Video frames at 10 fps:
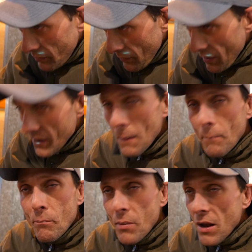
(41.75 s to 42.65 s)
So,
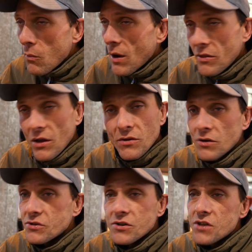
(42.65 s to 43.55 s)
um, big way. There's
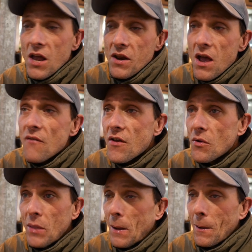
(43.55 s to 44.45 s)
there's just not enough, I
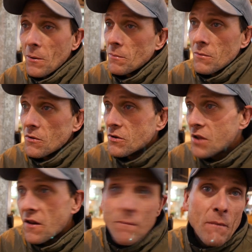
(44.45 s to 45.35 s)
don't think, or, or there's
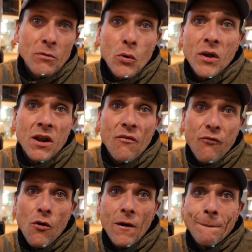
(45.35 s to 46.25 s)
not enough people doing enough
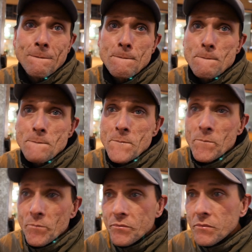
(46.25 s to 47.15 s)
for it.
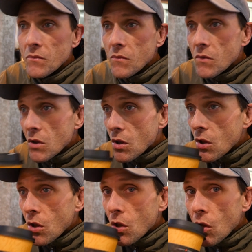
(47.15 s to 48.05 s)
And
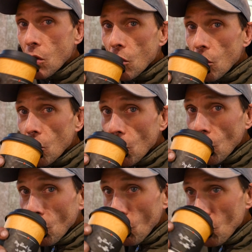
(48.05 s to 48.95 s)
so, where'd
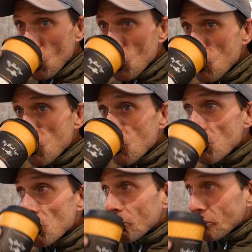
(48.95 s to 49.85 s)
you sleep last
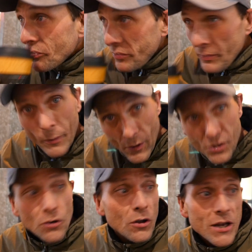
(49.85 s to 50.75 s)
night?
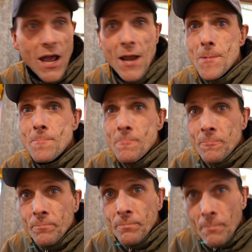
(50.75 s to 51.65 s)
You're looking at it.
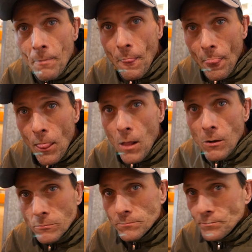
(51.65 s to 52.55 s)
Oh my
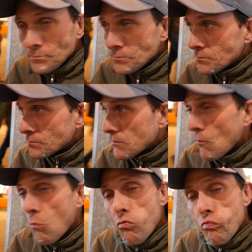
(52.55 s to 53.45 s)

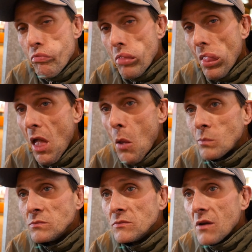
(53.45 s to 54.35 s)
gosh. It's
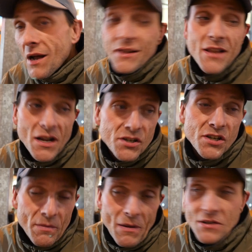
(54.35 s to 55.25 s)
horrible. I didn't actually
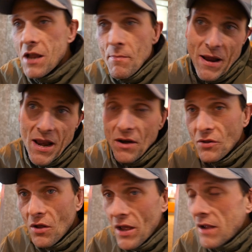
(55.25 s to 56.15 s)
sleep last night, panhandled
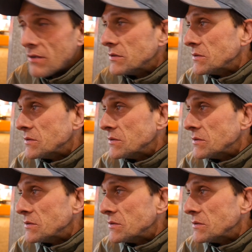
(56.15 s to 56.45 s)
all night.